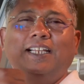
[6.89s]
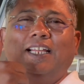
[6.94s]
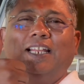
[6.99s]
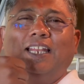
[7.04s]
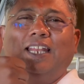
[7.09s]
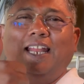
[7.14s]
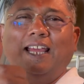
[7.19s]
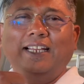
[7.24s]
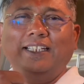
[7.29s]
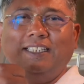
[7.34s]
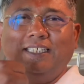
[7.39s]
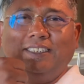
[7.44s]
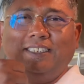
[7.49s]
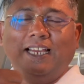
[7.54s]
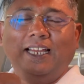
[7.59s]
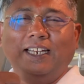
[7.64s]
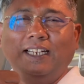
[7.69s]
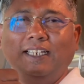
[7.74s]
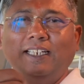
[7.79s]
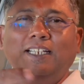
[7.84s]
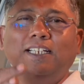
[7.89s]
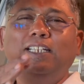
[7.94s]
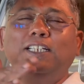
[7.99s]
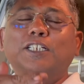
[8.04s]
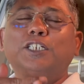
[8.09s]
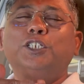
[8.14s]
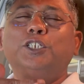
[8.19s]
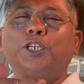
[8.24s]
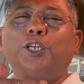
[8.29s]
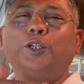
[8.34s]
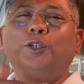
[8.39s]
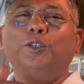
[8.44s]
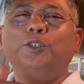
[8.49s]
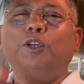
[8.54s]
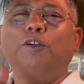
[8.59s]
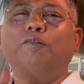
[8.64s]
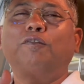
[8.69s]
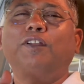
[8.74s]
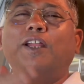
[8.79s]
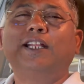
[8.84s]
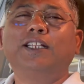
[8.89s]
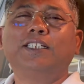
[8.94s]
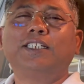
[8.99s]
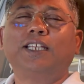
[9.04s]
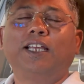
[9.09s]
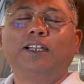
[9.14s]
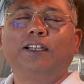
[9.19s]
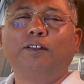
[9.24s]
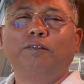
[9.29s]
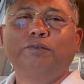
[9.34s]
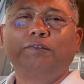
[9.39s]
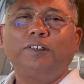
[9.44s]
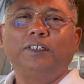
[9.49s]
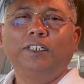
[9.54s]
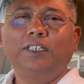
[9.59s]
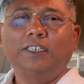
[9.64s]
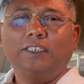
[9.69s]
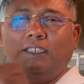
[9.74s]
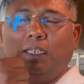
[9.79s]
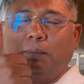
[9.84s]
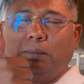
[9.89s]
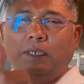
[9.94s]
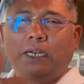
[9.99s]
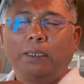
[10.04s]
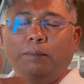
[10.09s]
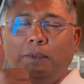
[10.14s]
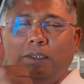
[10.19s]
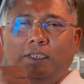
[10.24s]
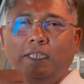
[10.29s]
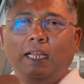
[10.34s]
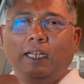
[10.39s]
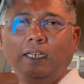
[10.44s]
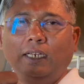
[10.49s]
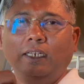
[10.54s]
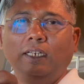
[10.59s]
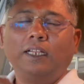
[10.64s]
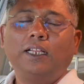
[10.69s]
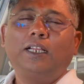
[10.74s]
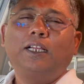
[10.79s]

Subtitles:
Like the channel, share it to your friends and subscribe the channel,